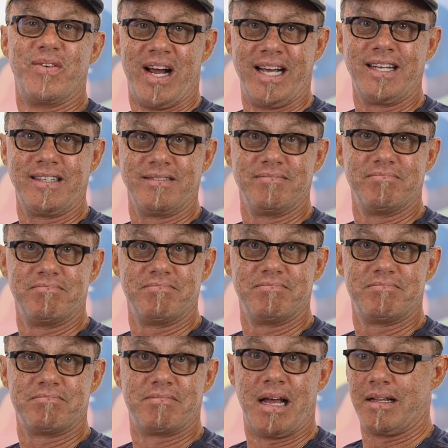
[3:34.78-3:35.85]
Right?
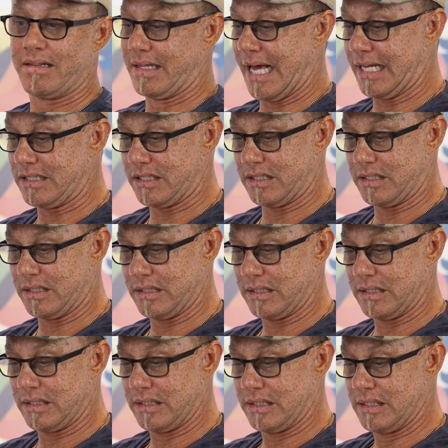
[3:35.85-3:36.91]
That that's
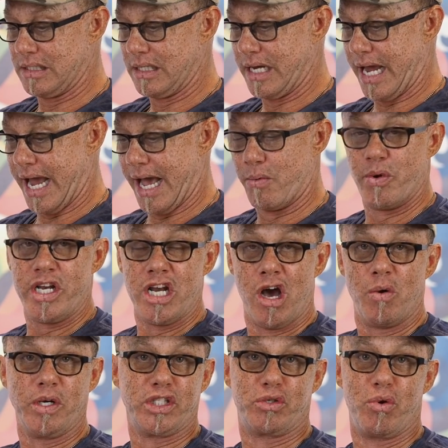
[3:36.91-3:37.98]
and we
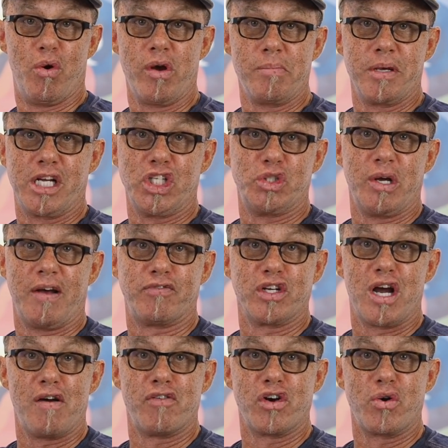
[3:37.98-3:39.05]
know it's growing because you have to
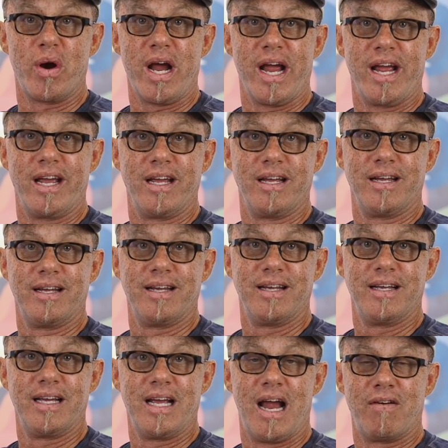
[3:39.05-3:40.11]
cover gray
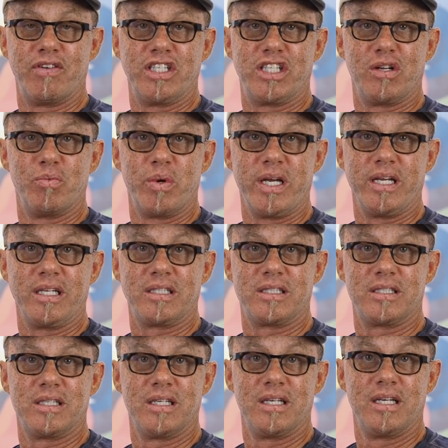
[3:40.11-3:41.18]
every 10
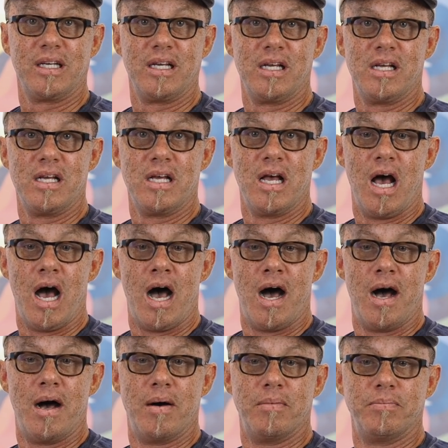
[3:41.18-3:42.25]
weeks.
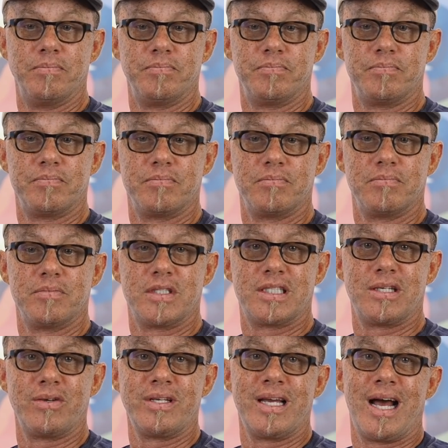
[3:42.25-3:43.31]
Um,
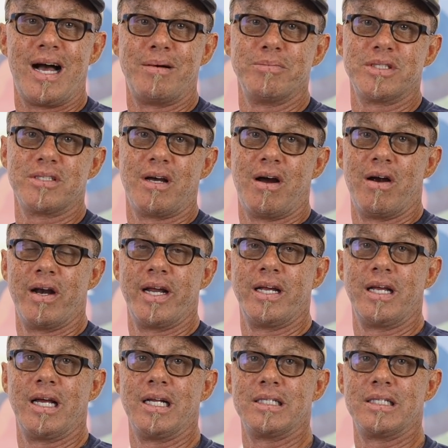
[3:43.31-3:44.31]
so yeah, I'm sorry.